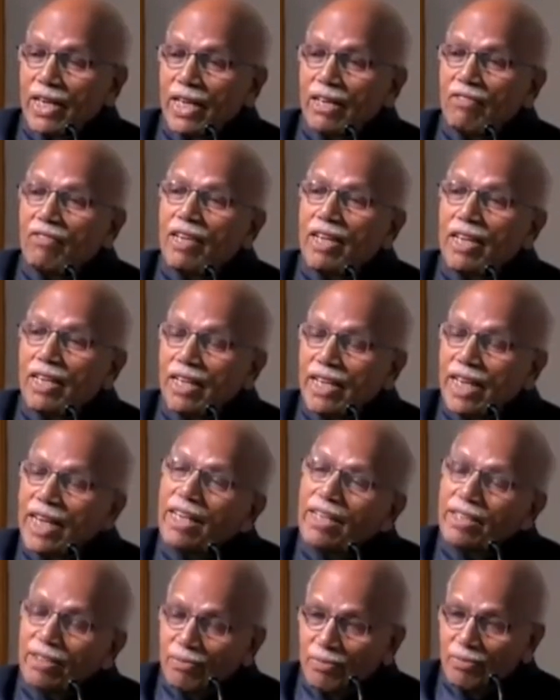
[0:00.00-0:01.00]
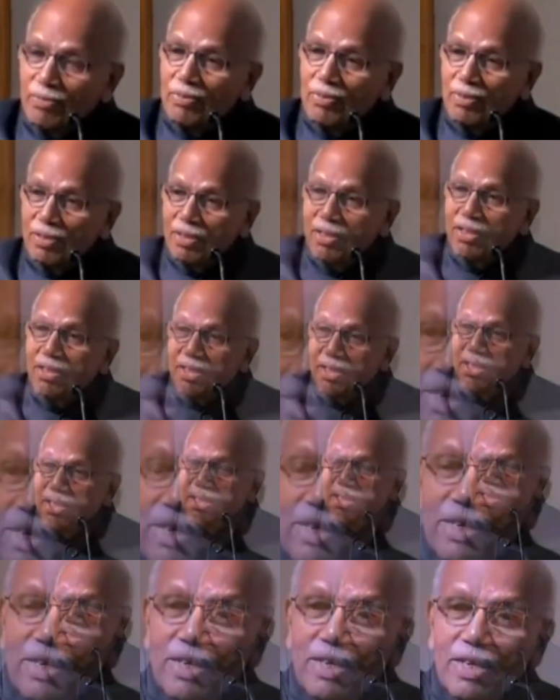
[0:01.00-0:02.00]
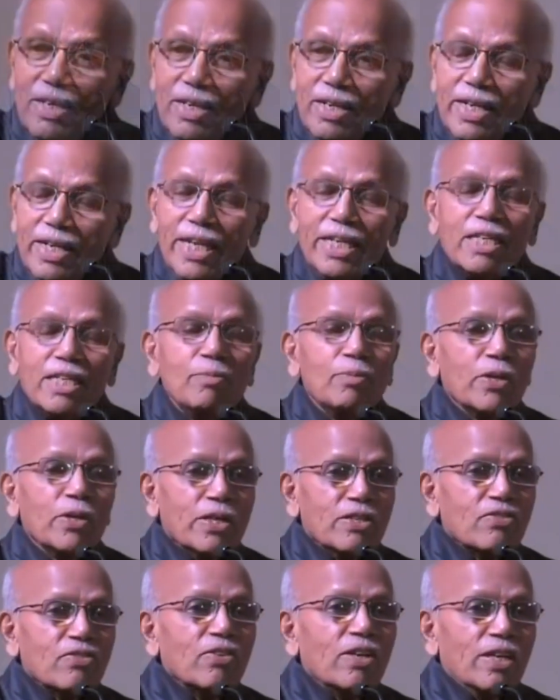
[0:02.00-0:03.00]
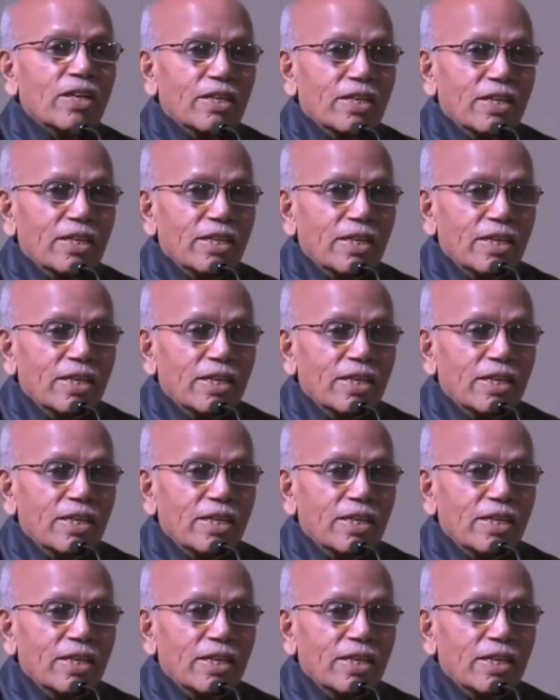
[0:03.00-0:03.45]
evening date. Take him to a restaurant